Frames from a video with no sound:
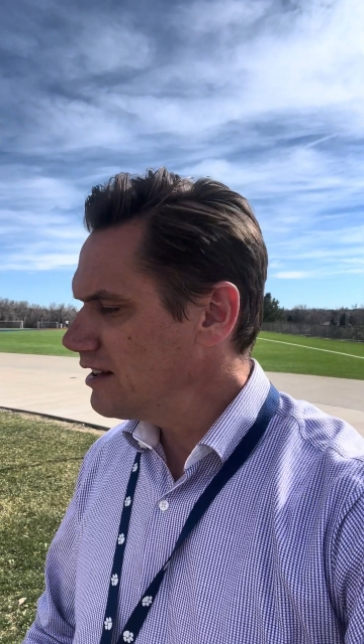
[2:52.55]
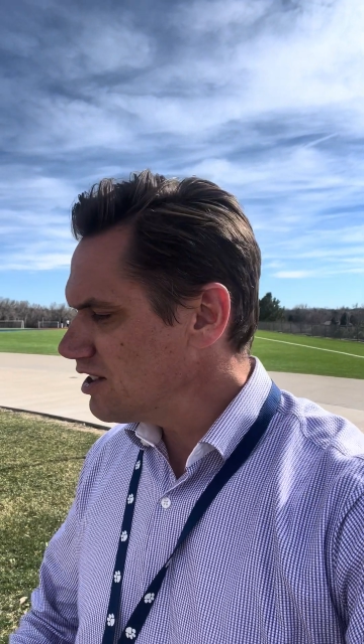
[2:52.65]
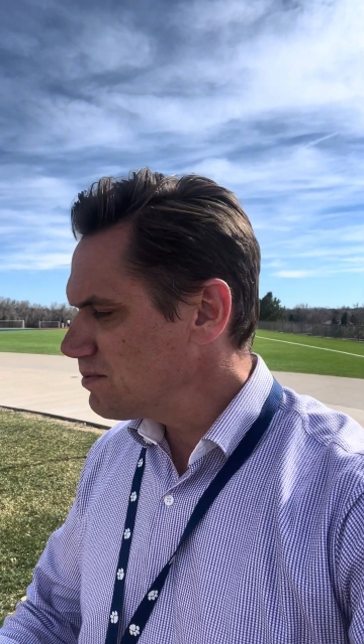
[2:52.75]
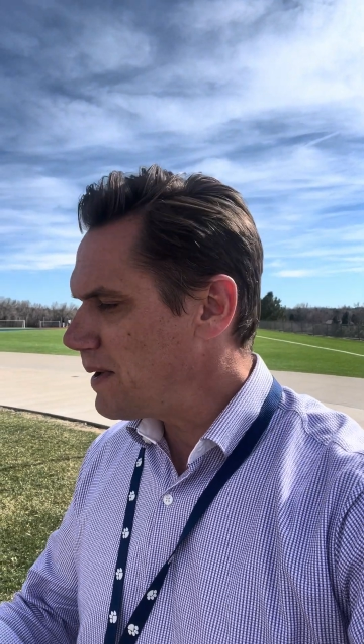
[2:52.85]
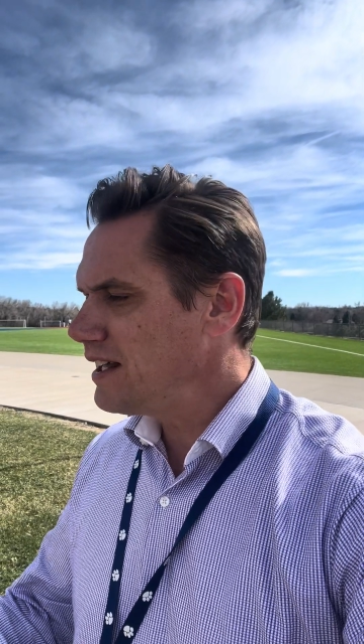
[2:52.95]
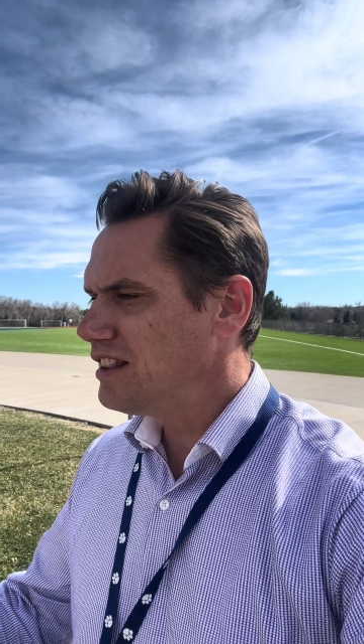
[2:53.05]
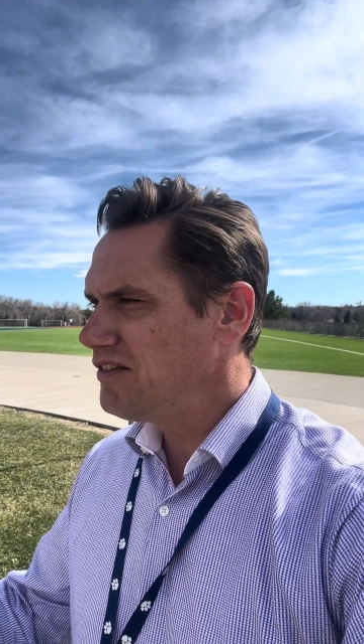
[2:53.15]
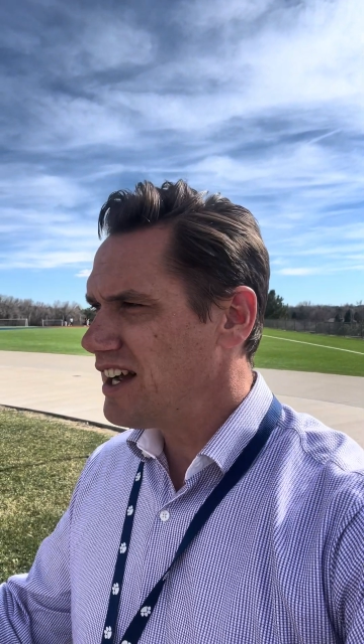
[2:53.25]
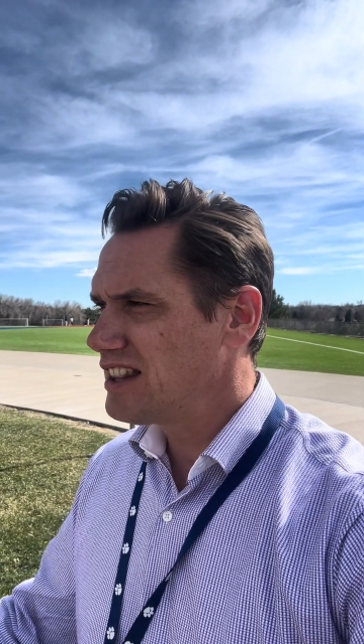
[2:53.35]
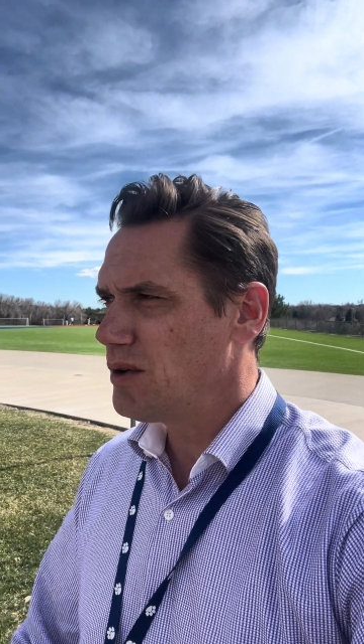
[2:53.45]
despite the
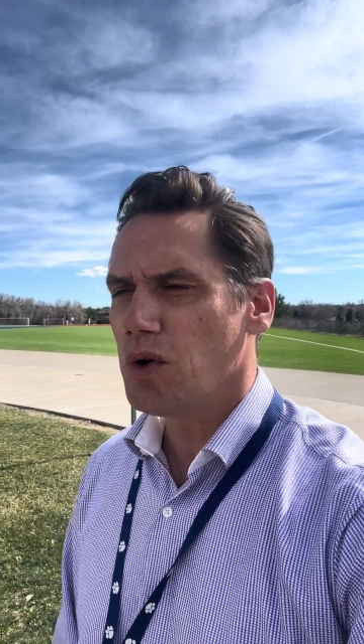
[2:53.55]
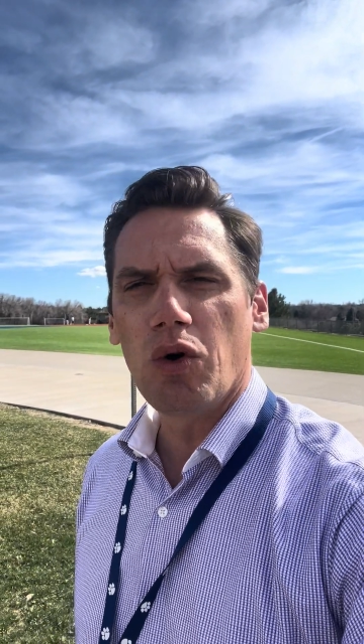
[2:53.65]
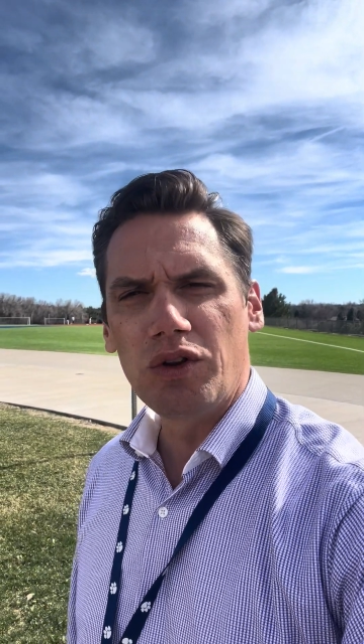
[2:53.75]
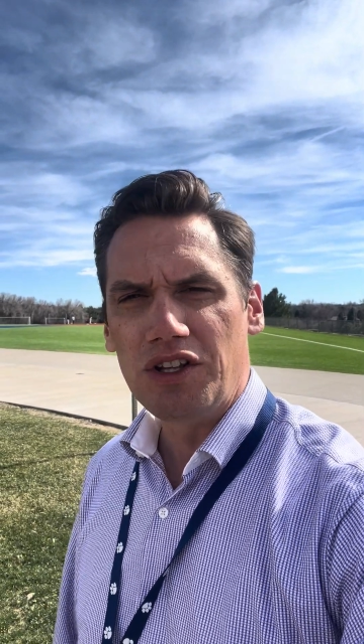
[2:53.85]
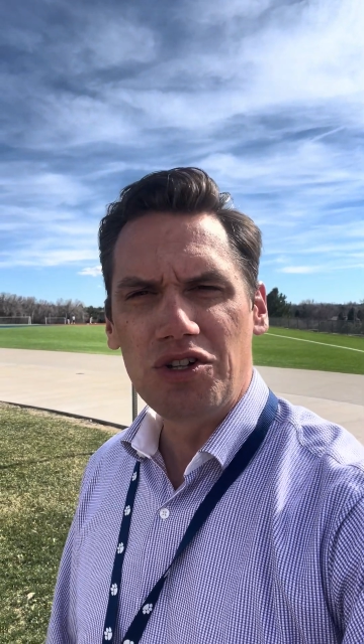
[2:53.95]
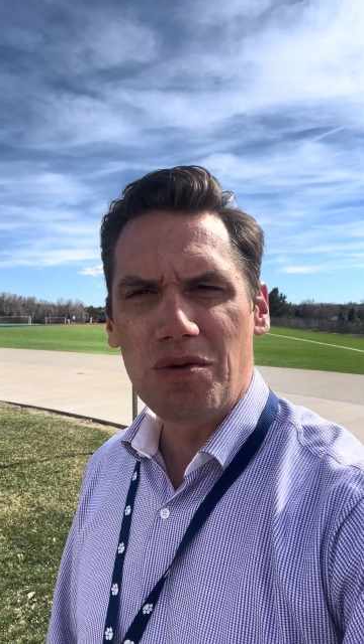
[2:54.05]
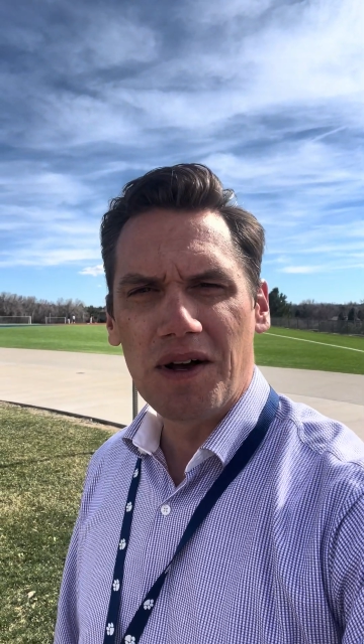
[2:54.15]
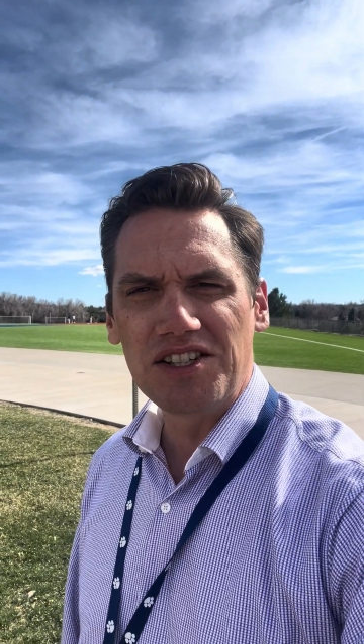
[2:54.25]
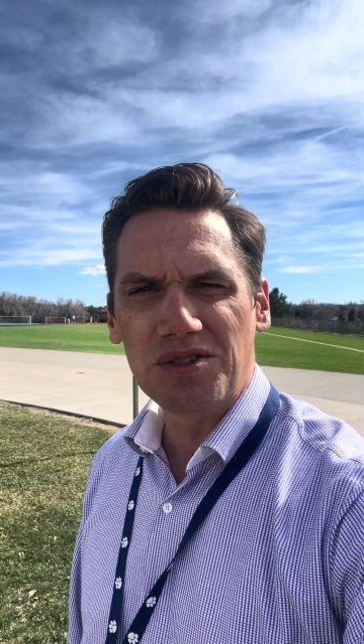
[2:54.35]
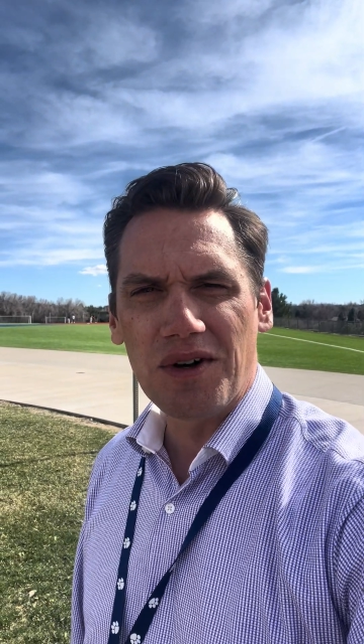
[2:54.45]
fact that we're only 2
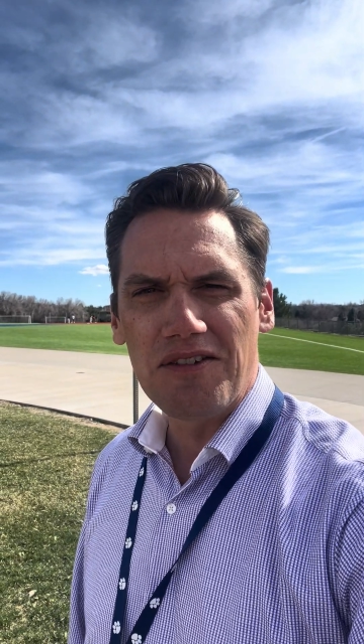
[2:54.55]
months away